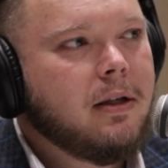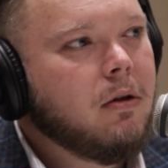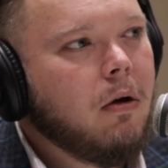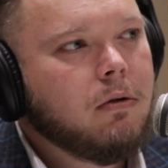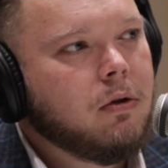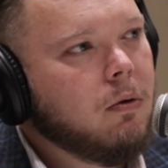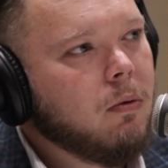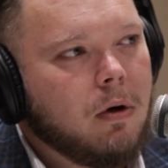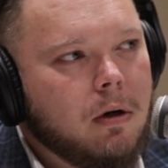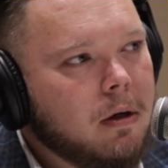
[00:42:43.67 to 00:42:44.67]
gas logs
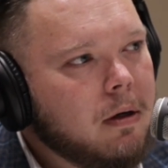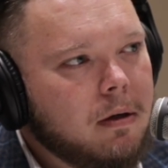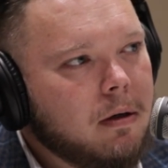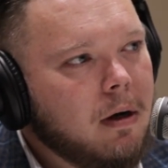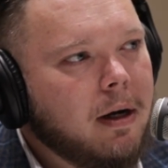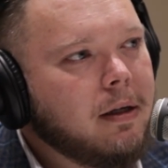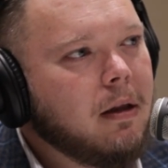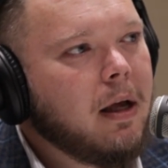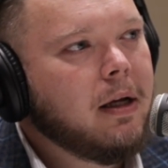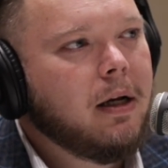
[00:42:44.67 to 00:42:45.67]
don't work,
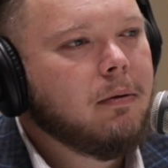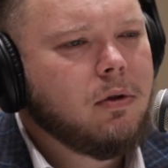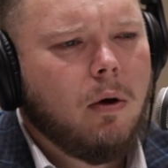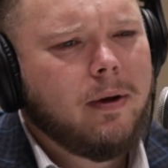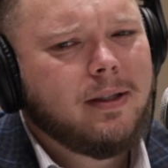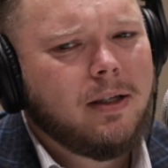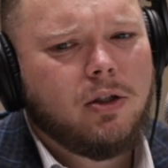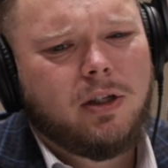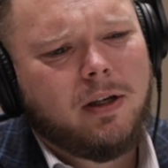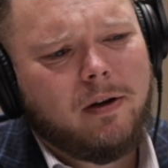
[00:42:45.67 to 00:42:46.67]
right? Like, and it was always they
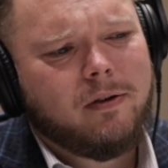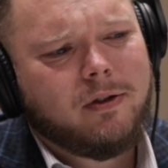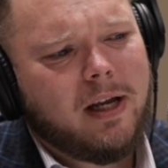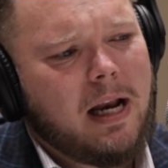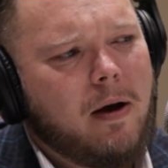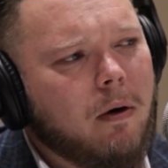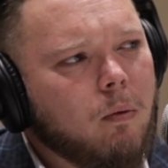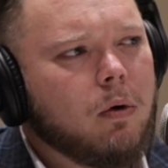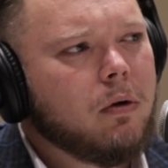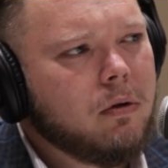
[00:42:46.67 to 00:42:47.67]
just didn't understand how
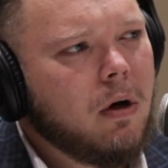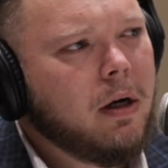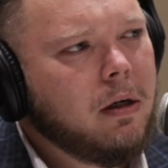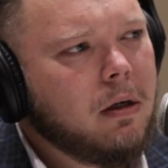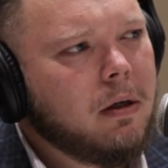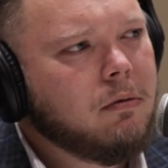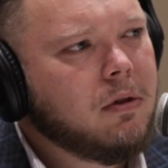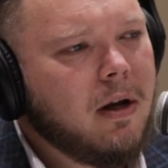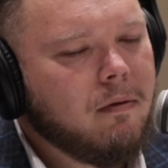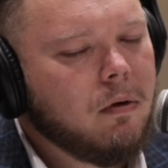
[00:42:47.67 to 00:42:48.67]
it worked, right? It
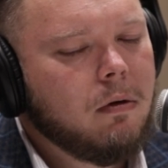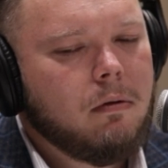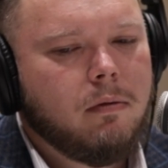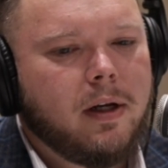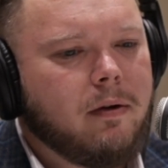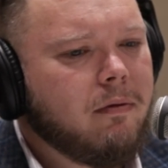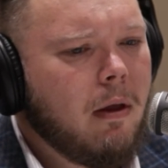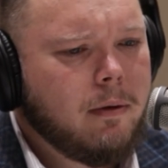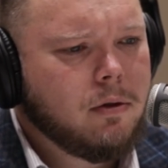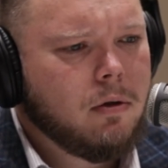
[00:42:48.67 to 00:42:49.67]
was never they didn't
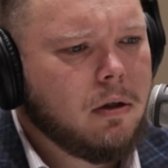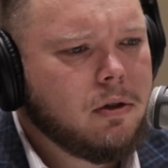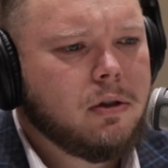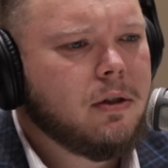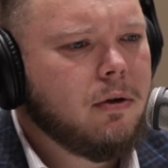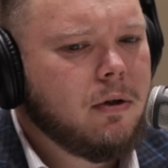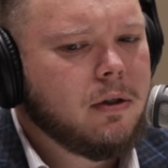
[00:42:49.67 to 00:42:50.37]
follow instructions, and you